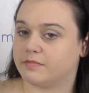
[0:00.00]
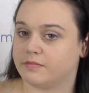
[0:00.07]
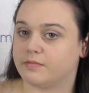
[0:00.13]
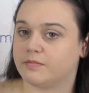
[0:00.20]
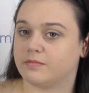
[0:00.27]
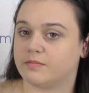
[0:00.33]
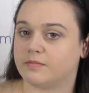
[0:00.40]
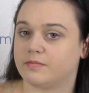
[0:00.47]

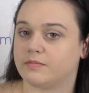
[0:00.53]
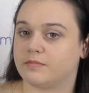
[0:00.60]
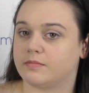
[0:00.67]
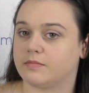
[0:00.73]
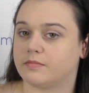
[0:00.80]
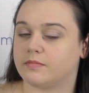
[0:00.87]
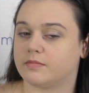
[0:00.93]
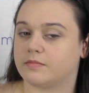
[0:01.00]

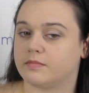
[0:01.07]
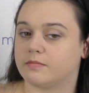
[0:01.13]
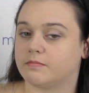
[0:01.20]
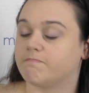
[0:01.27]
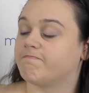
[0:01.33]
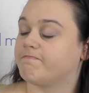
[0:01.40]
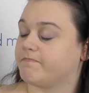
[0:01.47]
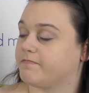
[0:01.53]

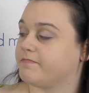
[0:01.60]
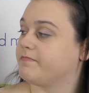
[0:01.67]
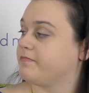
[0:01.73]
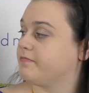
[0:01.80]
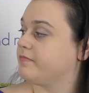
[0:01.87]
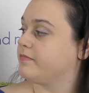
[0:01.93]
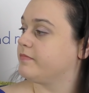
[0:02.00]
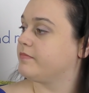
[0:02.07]

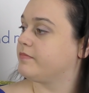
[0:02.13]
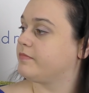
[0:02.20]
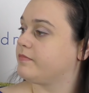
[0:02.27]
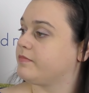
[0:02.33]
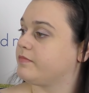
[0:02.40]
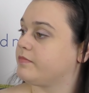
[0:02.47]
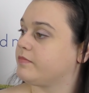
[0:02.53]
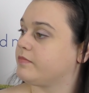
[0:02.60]

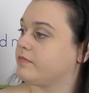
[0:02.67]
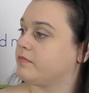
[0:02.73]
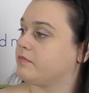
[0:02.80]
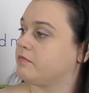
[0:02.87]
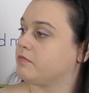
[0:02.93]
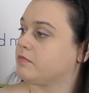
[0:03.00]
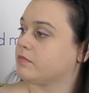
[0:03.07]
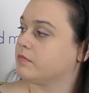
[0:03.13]

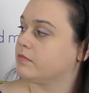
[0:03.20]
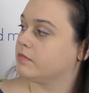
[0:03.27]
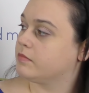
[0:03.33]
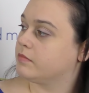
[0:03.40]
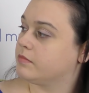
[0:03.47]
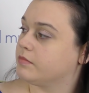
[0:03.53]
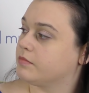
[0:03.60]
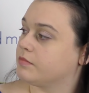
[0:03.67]

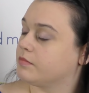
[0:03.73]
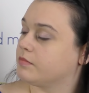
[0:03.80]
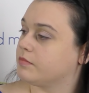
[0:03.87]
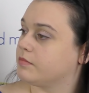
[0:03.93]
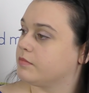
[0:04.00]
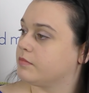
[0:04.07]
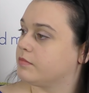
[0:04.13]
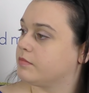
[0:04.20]

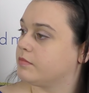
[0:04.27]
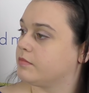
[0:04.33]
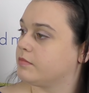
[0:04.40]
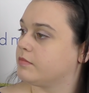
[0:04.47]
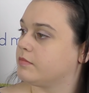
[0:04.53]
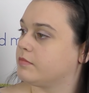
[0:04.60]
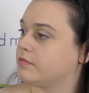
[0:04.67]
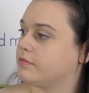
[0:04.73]

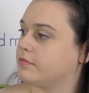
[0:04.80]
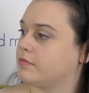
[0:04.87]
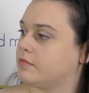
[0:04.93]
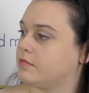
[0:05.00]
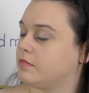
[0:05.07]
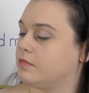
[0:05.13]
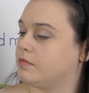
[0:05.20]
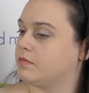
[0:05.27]

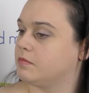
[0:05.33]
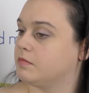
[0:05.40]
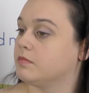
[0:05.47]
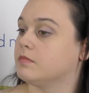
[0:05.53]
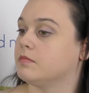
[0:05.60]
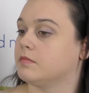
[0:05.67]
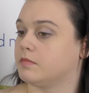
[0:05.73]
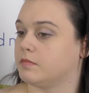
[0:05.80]

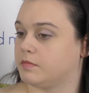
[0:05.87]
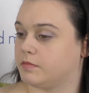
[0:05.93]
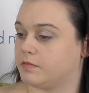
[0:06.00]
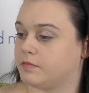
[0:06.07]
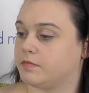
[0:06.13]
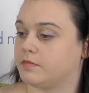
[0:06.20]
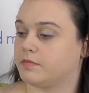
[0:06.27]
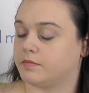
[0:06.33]

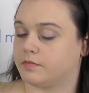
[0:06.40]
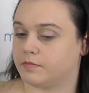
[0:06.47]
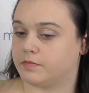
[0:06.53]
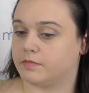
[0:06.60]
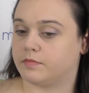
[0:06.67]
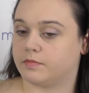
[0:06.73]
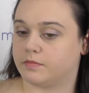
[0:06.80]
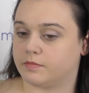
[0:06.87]

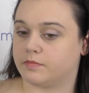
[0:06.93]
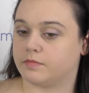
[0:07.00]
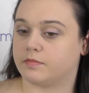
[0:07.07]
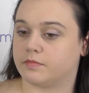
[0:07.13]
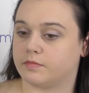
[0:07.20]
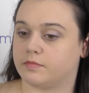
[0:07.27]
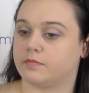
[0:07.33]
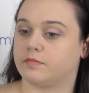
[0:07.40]

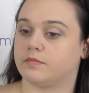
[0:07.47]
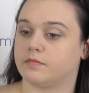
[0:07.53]
The person shown says nothing.